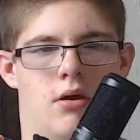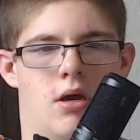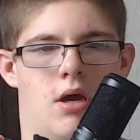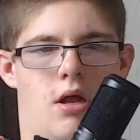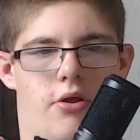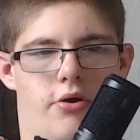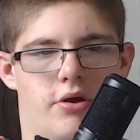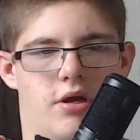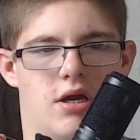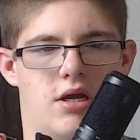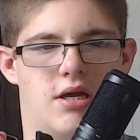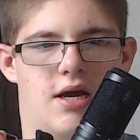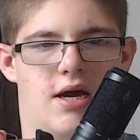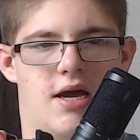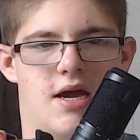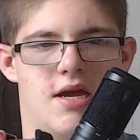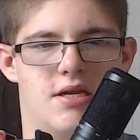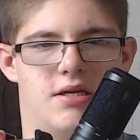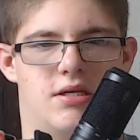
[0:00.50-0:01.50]
Hello again
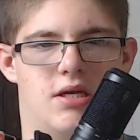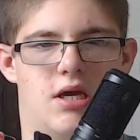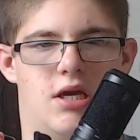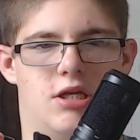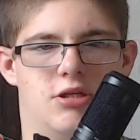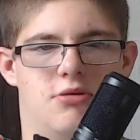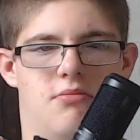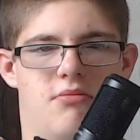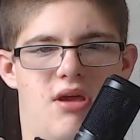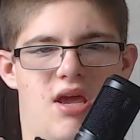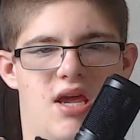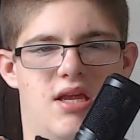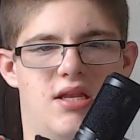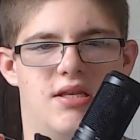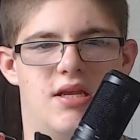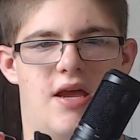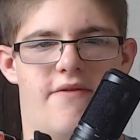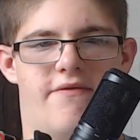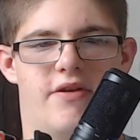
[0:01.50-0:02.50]
guys, it's me
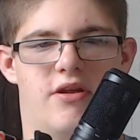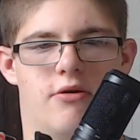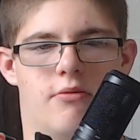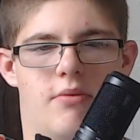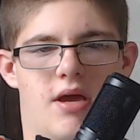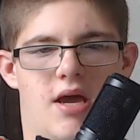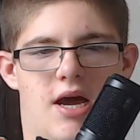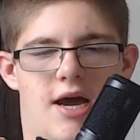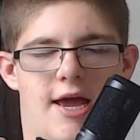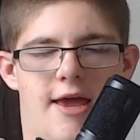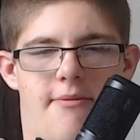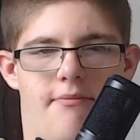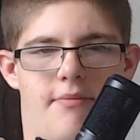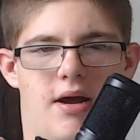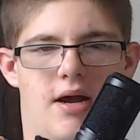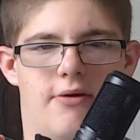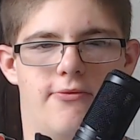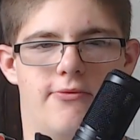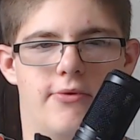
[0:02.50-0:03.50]
David Ingleby, I am
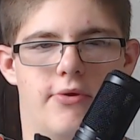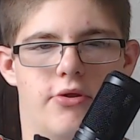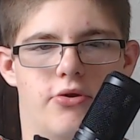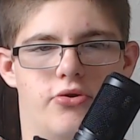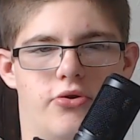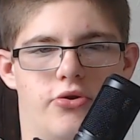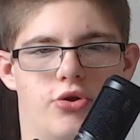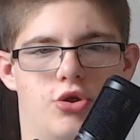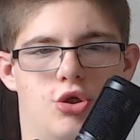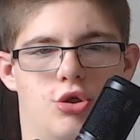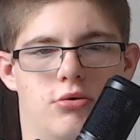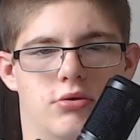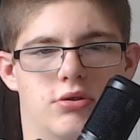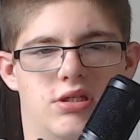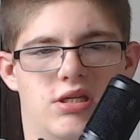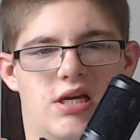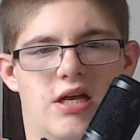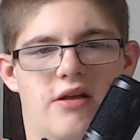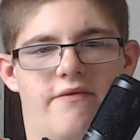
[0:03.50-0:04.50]
back with another show and
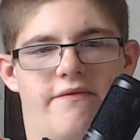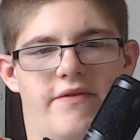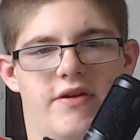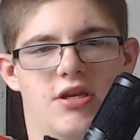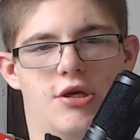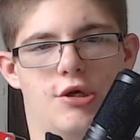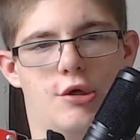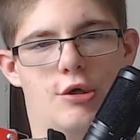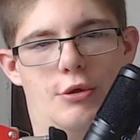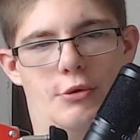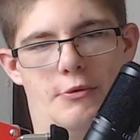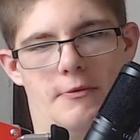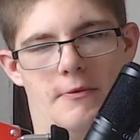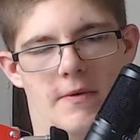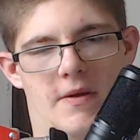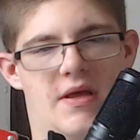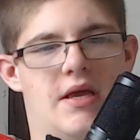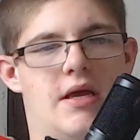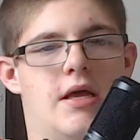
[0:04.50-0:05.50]
tell video.
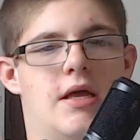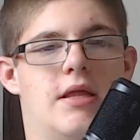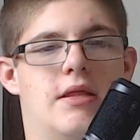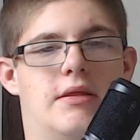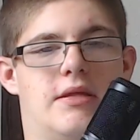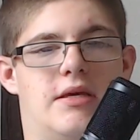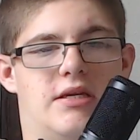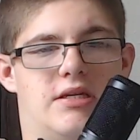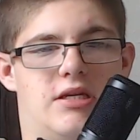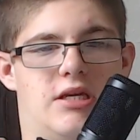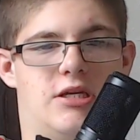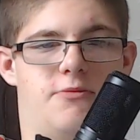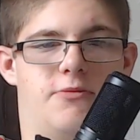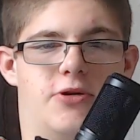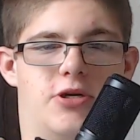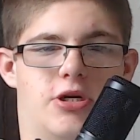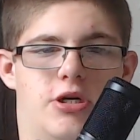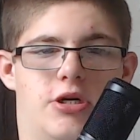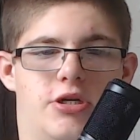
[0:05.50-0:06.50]
This is
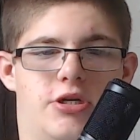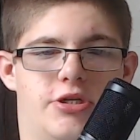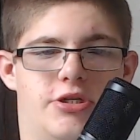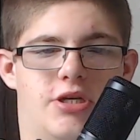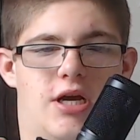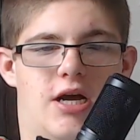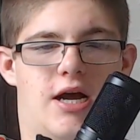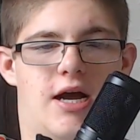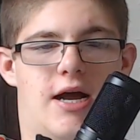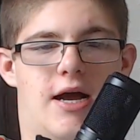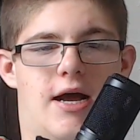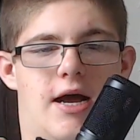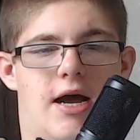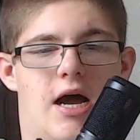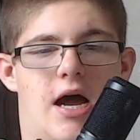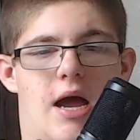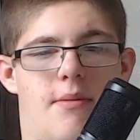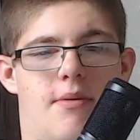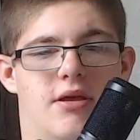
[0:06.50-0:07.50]
because
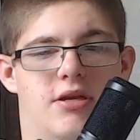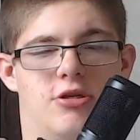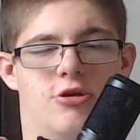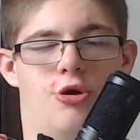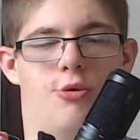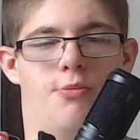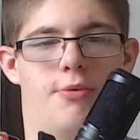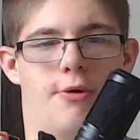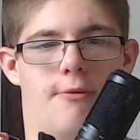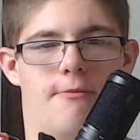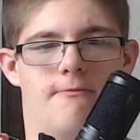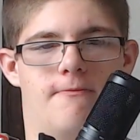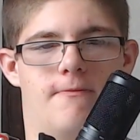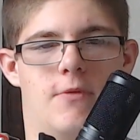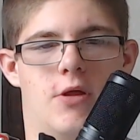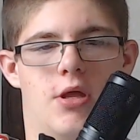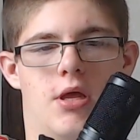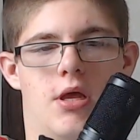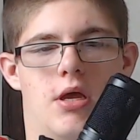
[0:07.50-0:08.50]
I messed up.
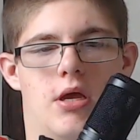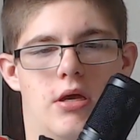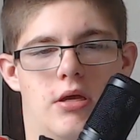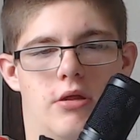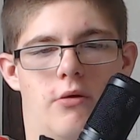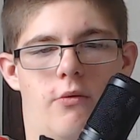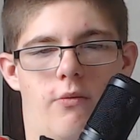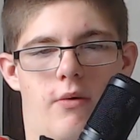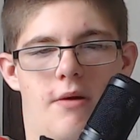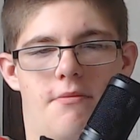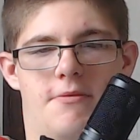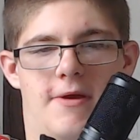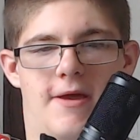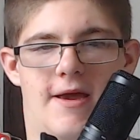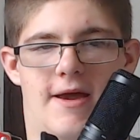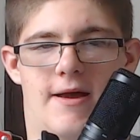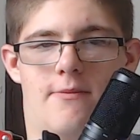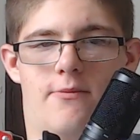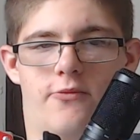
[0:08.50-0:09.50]
The
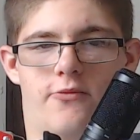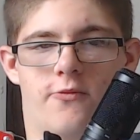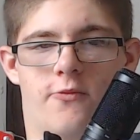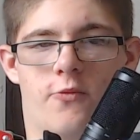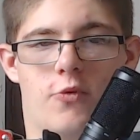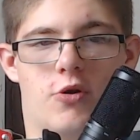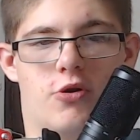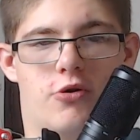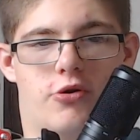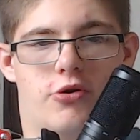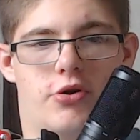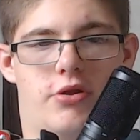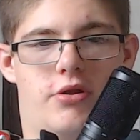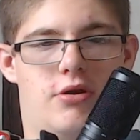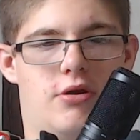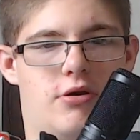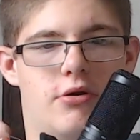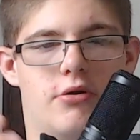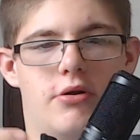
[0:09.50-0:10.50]
webcam recorded the
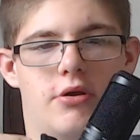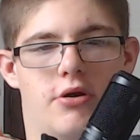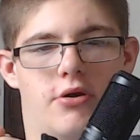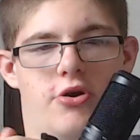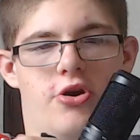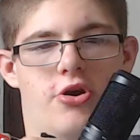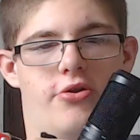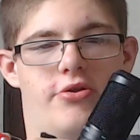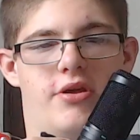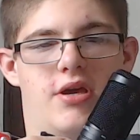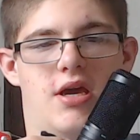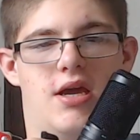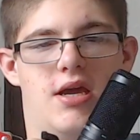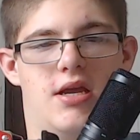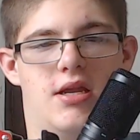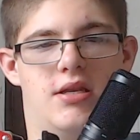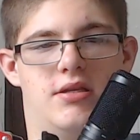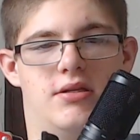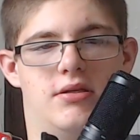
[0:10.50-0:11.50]
audio, not
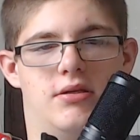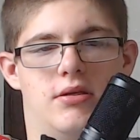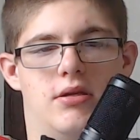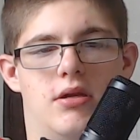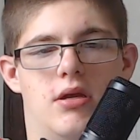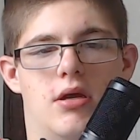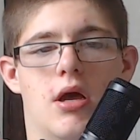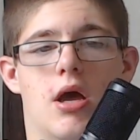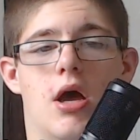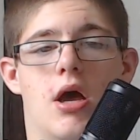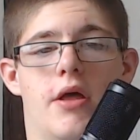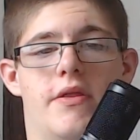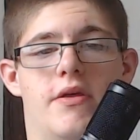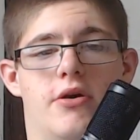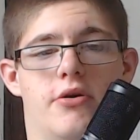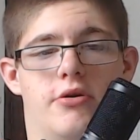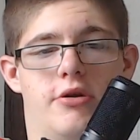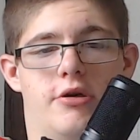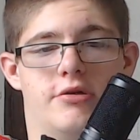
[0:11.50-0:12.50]
the uh, the
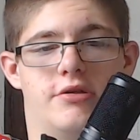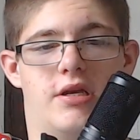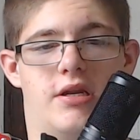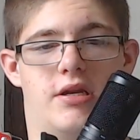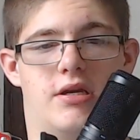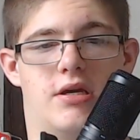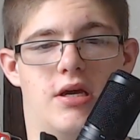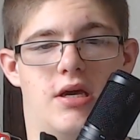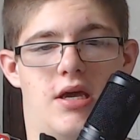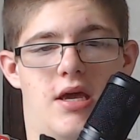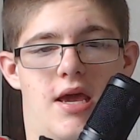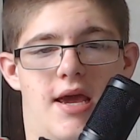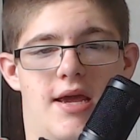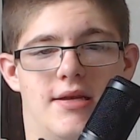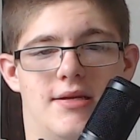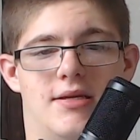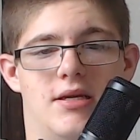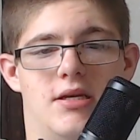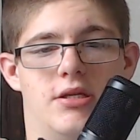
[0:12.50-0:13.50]
Audio Technica
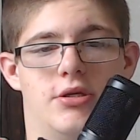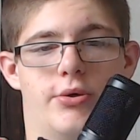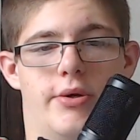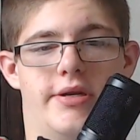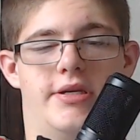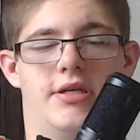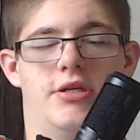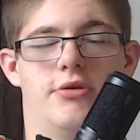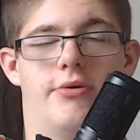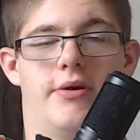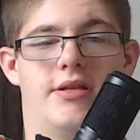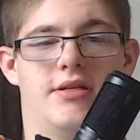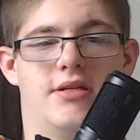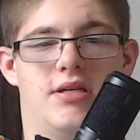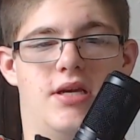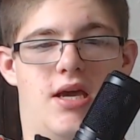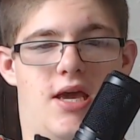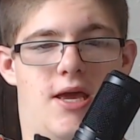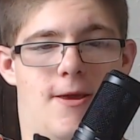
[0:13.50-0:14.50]

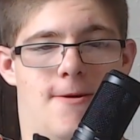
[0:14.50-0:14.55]
AT2020.